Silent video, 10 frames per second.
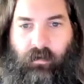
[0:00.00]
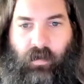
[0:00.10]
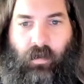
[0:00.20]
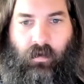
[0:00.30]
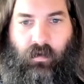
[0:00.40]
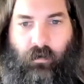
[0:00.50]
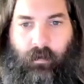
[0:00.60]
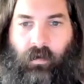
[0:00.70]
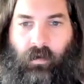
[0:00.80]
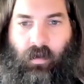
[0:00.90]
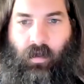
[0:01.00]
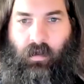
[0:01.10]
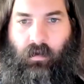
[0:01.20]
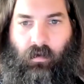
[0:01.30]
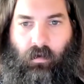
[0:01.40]
me of an instrument
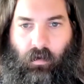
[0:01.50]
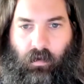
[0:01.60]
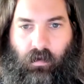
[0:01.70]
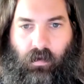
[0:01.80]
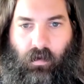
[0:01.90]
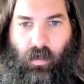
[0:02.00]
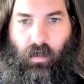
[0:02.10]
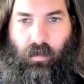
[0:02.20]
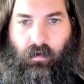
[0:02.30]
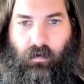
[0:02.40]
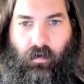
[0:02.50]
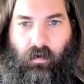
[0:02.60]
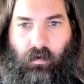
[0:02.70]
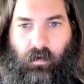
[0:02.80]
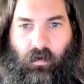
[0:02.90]
that is at
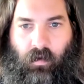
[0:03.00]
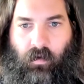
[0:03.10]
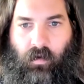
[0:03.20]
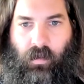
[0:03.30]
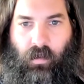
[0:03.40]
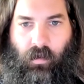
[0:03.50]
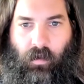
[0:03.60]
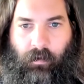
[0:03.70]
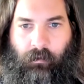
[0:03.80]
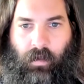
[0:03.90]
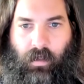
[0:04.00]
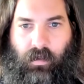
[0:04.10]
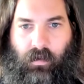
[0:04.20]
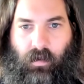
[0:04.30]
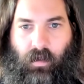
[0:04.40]
the university I'm
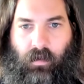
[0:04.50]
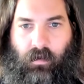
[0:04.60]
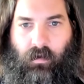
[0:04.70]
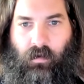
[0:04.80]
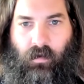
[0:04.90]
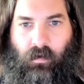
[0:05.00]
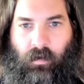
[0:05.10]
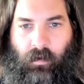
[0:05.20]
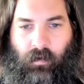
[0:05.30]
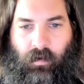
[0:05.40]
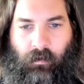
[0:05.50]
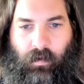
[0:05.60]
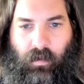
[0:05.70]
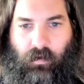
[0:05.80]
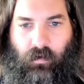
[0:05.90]
based at. Sorry, and I'm looking
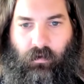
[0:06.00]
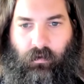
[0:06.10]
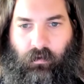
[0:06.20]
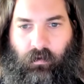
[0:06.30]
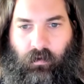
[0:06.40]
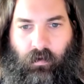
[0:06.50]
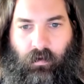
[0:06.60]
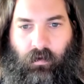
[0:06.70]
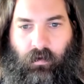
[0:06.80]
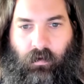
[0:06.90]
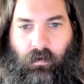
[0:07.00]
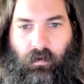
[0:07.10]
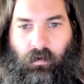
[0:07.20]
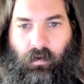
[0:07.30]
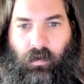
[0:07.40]
back to,
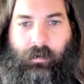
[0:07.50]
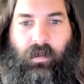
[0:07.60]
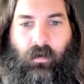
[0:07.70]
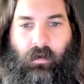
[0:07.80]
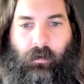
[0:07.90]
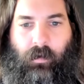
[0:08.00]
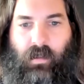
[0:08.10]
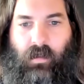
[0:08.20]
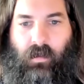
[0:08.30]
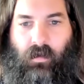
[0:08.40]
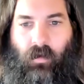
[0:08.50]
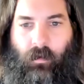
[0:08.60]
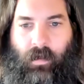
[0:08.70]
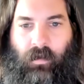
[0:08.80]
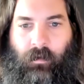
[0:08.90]
here we go, Louisa's
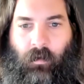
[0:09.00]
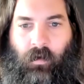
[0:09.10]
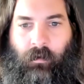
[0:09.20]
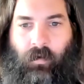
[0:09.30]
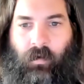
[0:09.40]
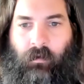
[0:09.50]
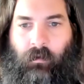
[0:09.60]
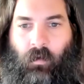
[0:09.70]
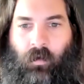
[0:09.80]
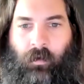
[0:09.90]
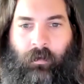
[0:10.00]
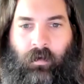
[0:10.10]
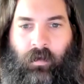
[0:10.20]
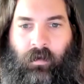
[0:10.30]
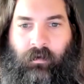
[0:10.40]
comment, more
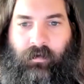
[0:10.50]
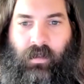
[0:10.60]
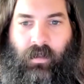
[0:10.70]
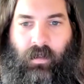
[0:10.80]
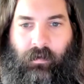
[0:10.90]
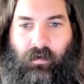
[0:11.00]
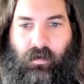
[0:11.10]
important to physically